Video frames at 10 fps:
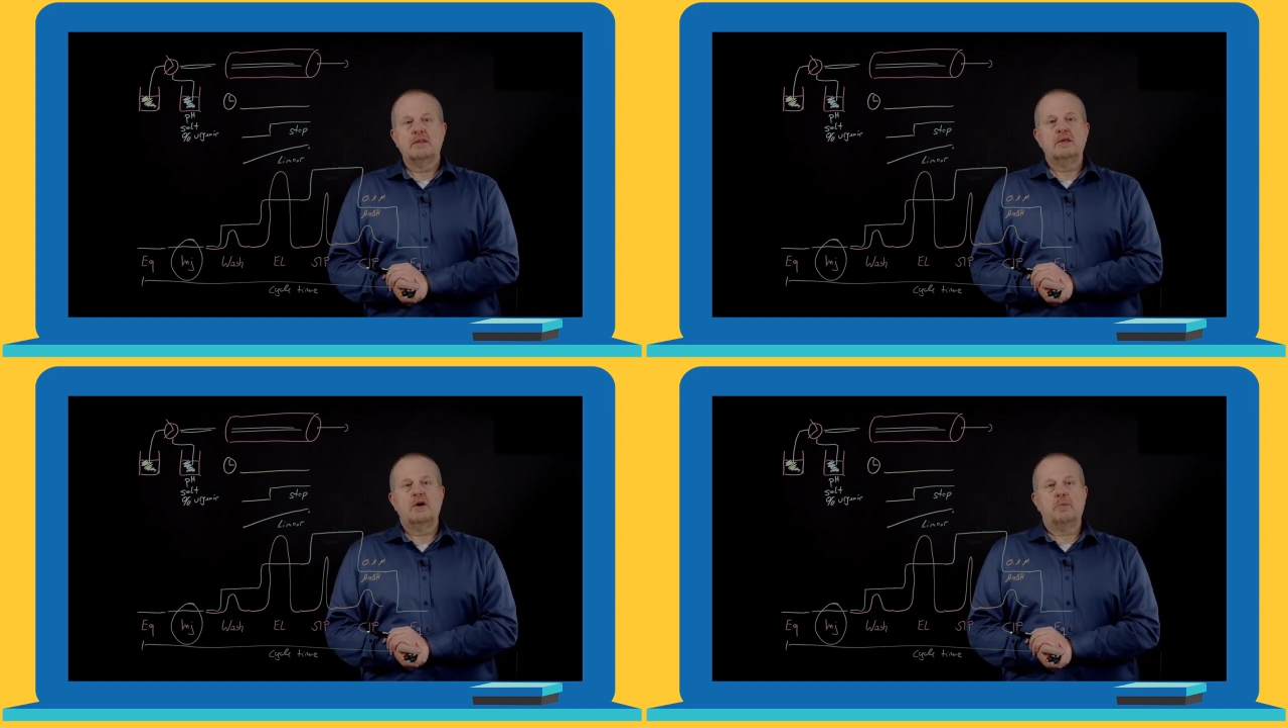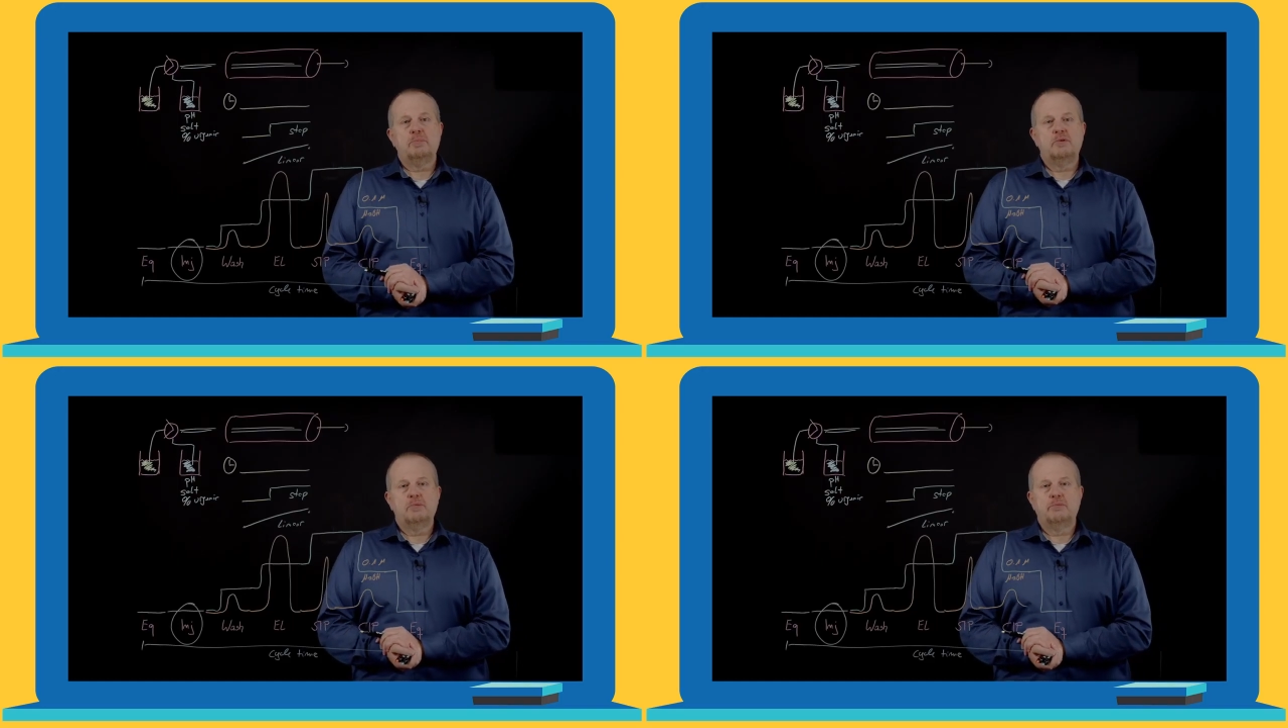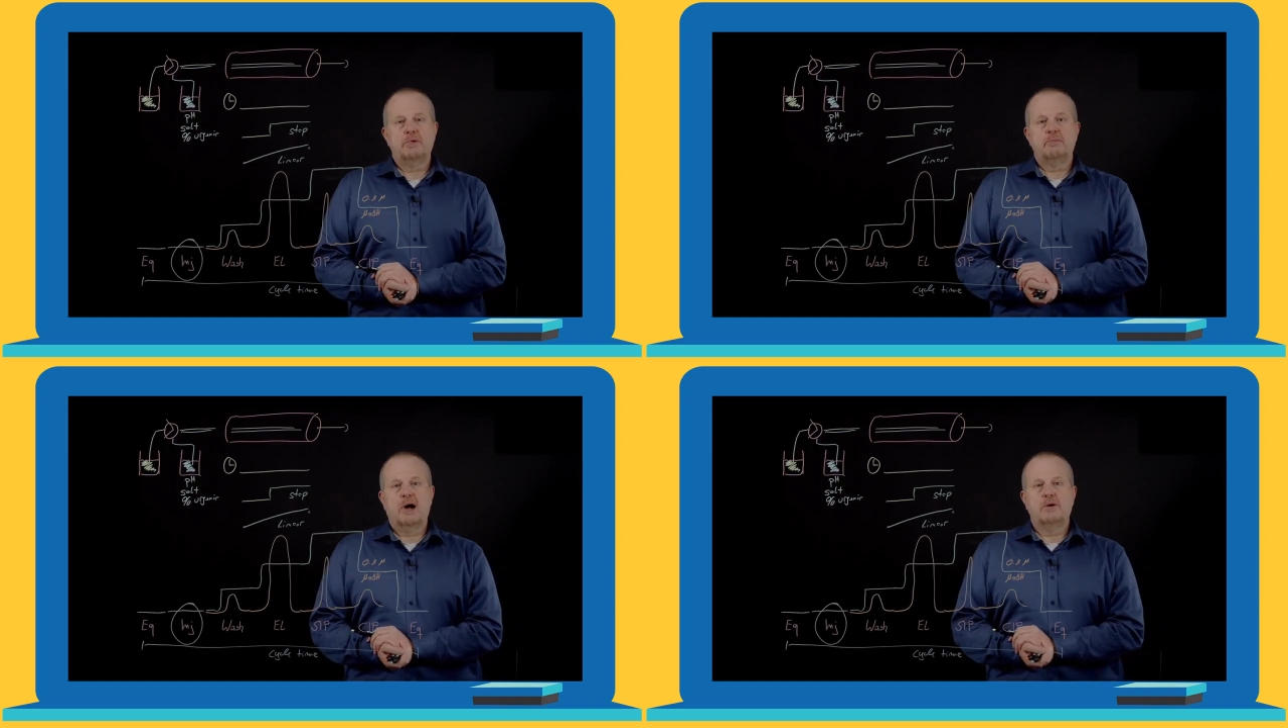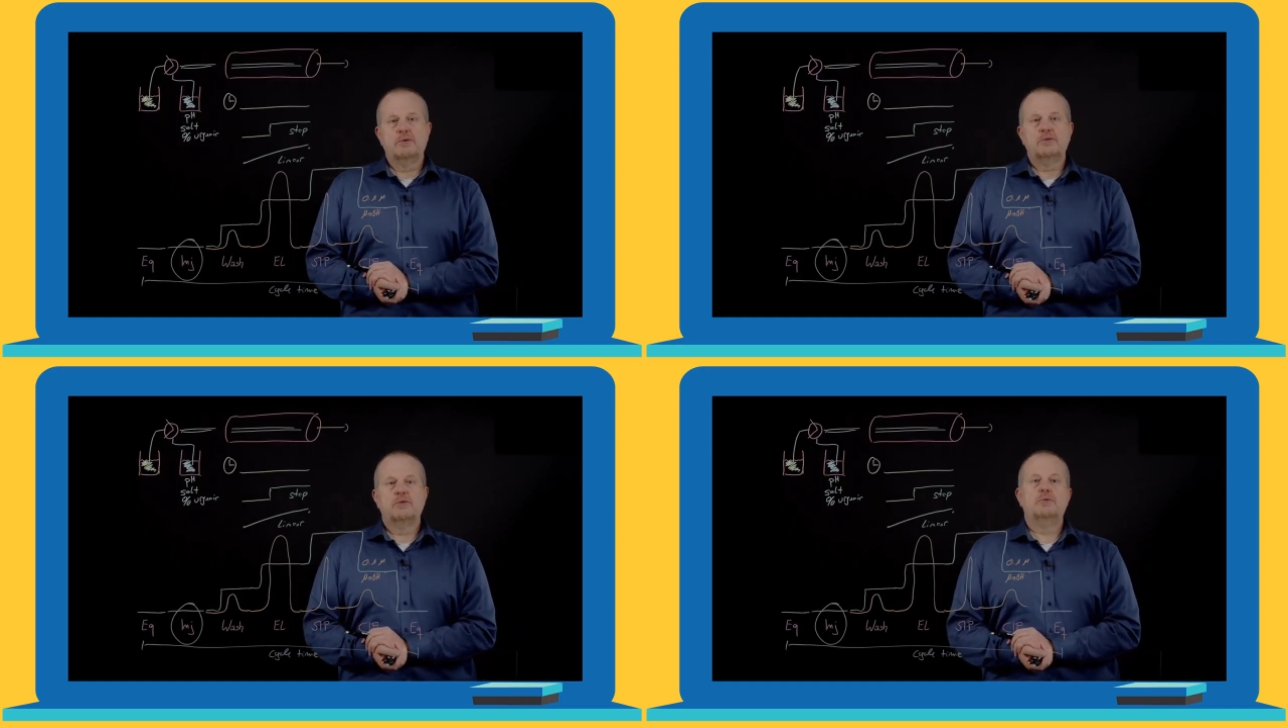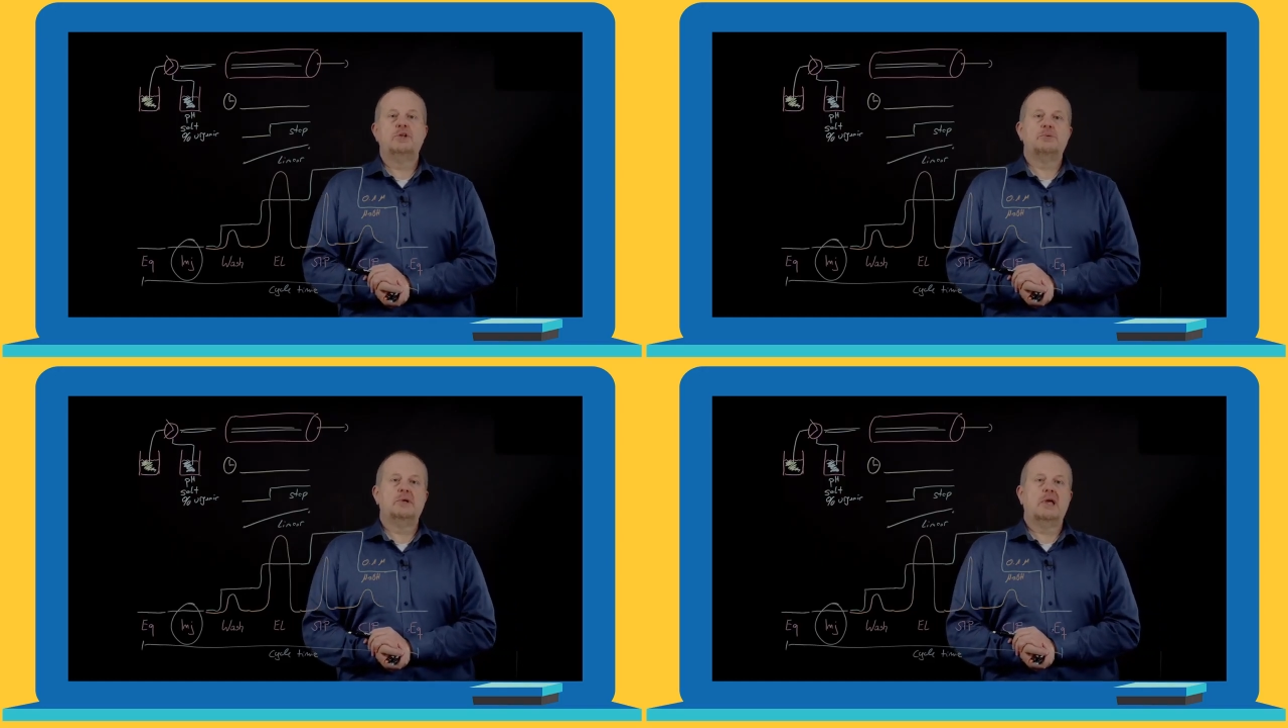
the optimum amount which we